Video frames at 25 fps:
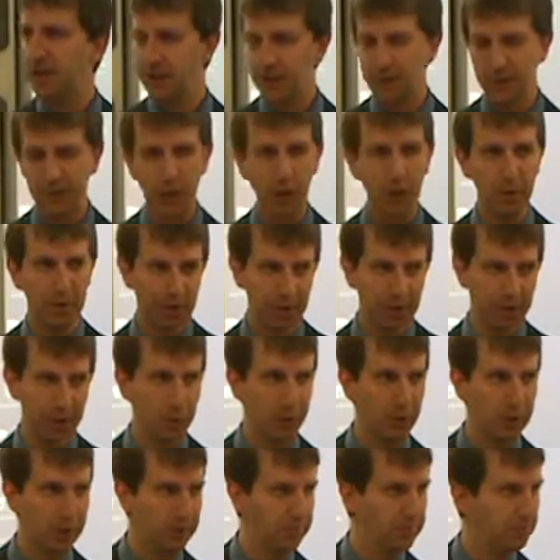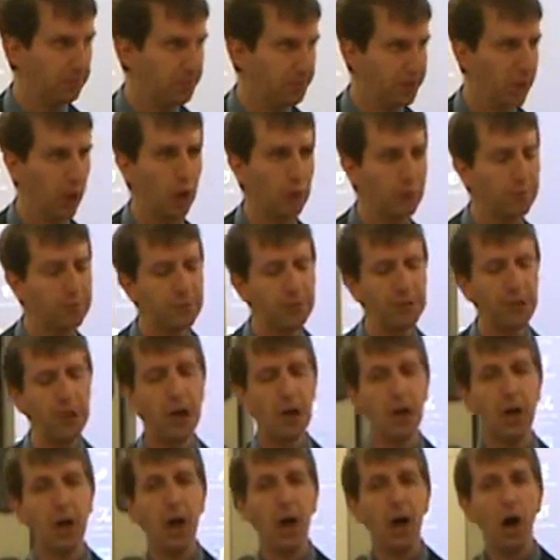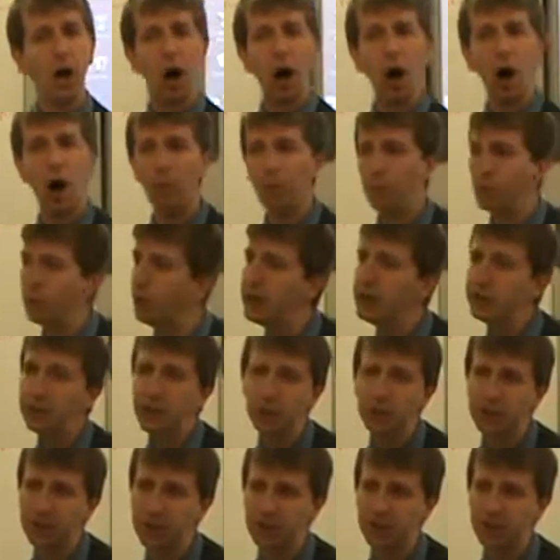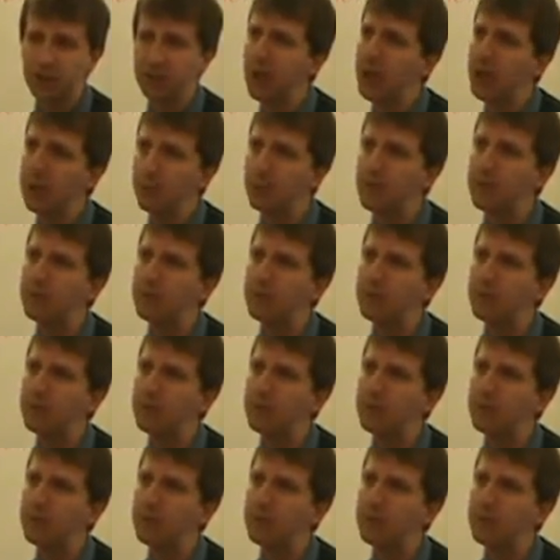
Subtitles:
developing yourself. Research is the same.